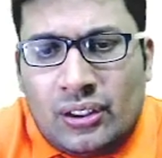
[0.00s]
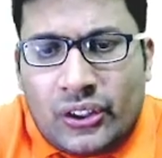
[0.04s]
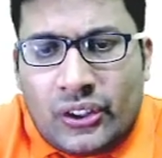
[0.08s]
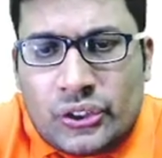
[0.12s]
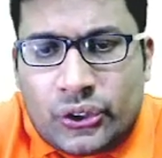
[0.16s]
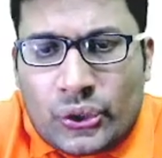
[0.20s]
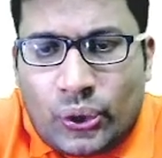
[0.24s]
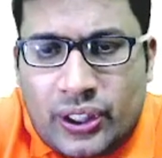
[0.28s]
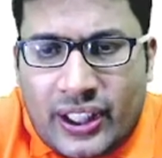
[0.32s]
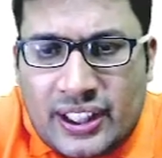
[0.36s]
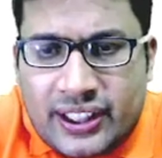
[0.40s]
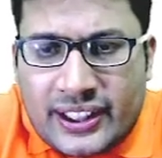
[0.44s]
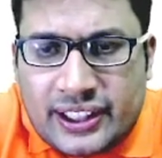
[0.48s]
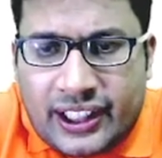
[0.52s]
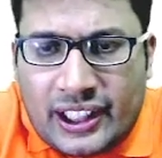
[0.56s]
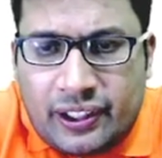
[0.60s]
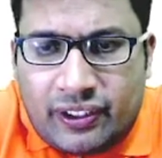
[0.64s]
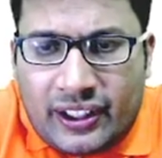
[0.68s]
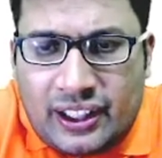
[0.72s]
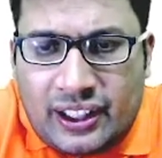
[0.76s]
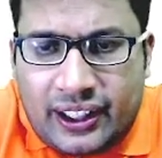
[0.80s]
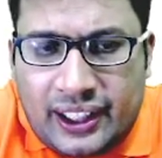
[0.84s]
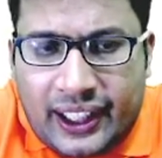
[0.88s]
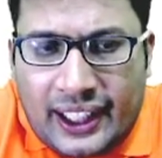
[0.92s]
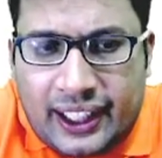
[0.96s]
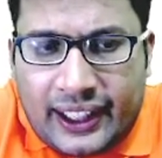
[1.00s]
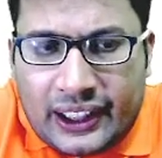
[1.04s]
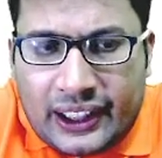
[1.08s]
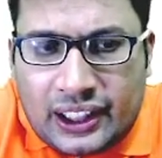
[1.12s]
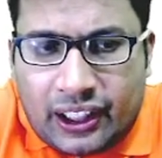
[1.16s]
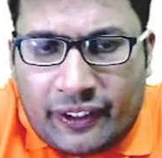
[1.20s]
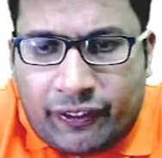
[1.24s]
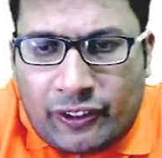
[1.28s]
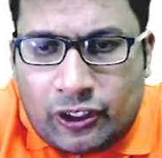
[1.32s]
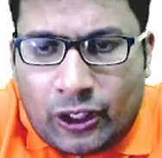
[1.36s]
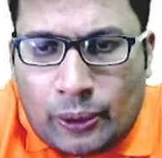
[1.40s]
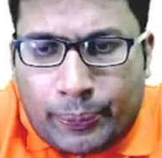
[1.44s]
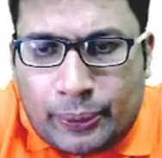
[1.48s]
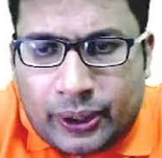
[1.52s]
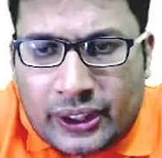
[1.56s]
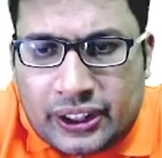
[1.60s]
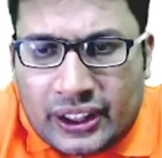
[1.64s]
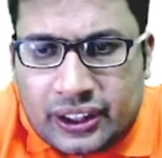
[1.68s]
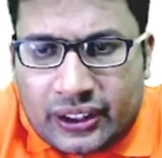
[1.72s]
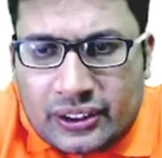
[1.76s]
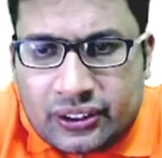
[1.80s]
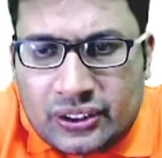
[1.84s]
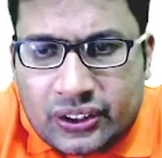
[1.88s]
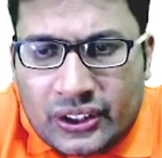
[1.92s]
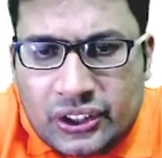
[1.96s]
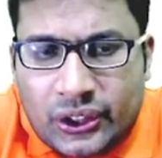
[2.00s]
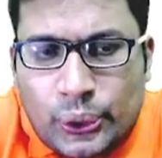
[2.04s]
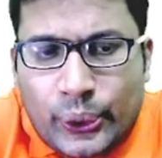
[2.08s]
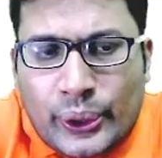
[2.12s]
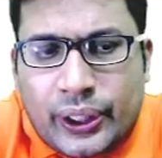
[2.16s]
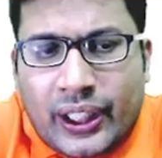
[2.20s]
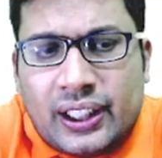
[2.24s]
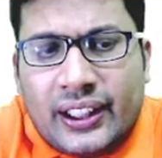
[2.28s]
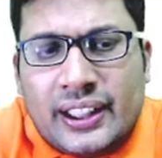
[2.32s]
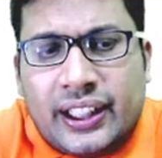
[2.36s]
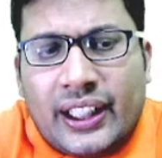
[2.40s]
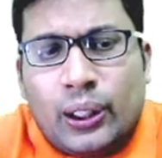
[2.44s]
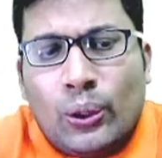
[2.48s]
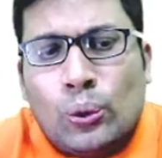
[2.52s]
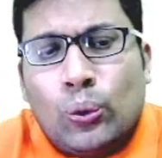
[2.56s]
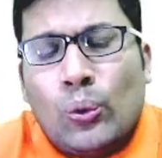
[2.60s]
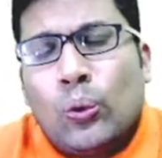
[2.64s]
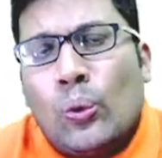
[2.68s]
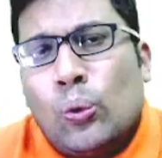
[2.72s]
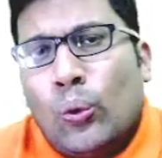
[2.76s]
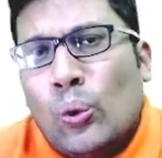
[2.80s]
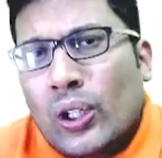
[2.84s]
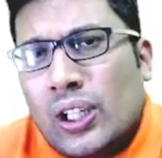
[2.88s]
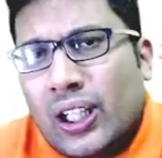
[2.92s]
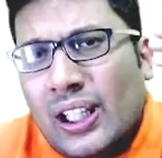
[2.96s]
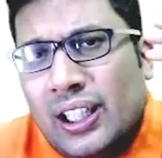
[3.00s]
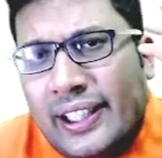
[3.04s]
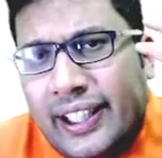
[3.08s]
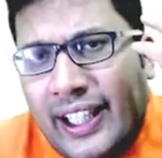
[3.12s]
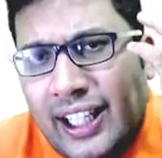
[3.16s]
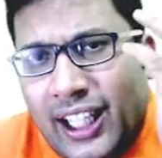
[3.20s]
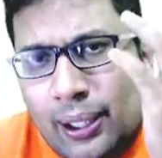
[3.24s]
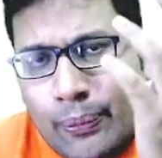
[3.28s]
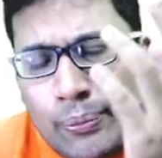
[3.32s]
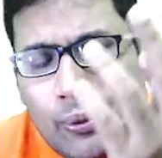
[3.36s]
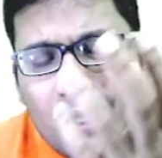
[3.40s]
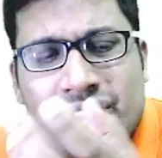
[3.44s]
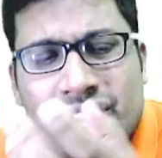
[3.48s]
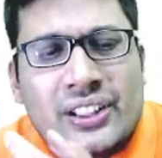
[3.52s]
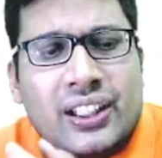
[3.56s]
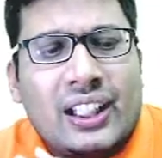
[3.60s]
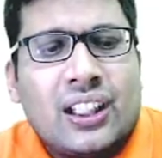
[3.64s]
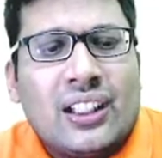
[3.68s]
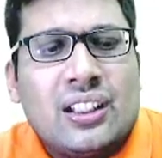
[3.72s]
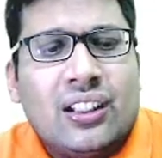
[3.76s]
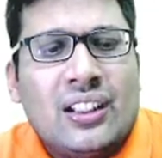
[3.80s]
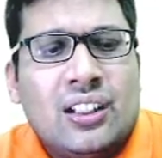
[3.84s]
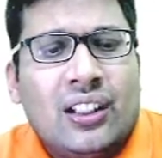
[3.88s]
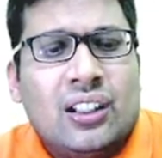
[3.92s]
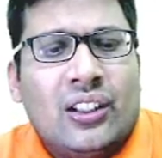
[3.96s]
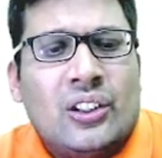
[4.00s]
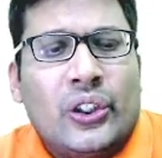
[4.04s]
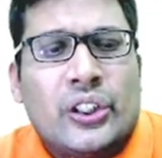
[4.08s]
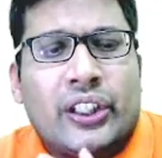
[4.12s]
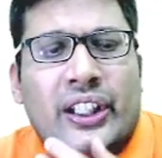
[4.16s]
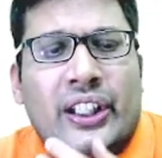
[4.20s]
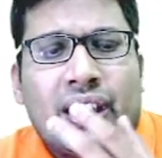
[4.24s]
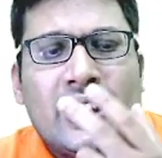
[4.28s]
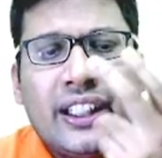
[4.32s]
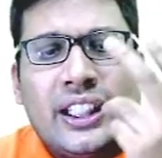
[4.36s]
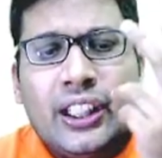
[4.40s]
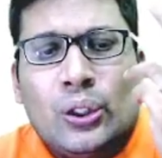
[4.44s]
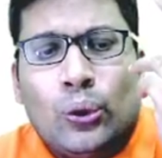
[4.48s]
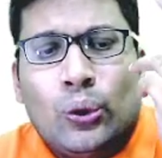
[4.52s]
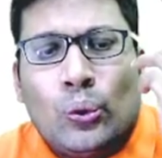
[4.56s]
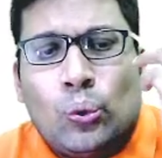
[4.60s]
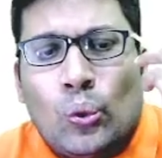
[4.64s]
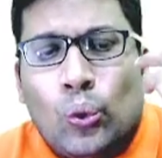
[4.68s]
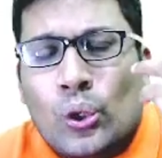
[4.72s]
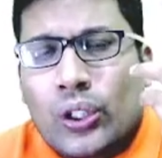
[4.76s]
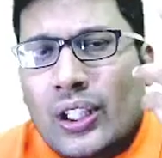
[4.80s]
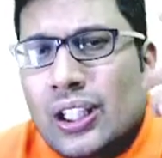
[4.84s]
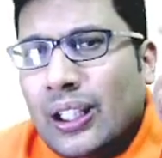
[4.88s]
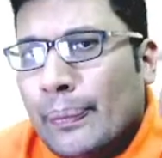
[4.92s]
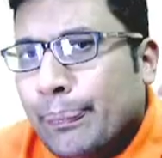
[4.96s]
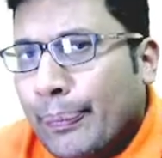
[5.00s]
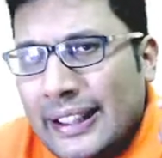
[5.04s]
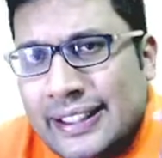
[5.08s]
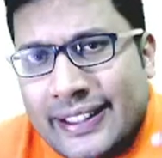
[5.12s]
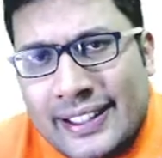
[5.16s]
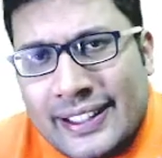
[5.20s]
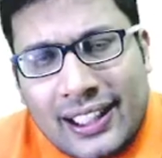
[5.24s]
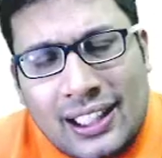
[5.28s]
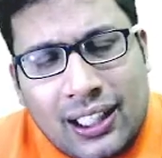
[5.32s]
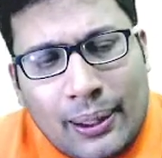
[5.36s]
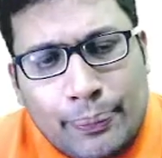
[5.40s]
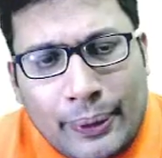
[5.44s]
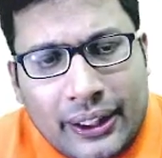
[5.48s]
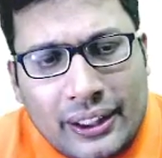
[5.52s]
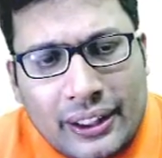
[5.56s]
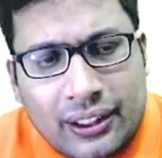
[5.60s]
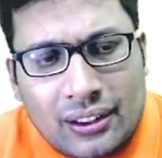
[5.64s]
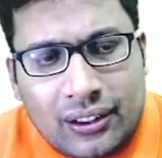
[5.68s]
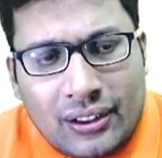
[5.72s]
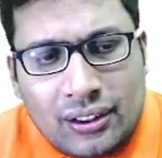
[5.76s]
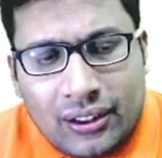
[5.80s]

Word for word: So it is given in encephalopathy. You can give oral DMSA. You can give oral penicillamine.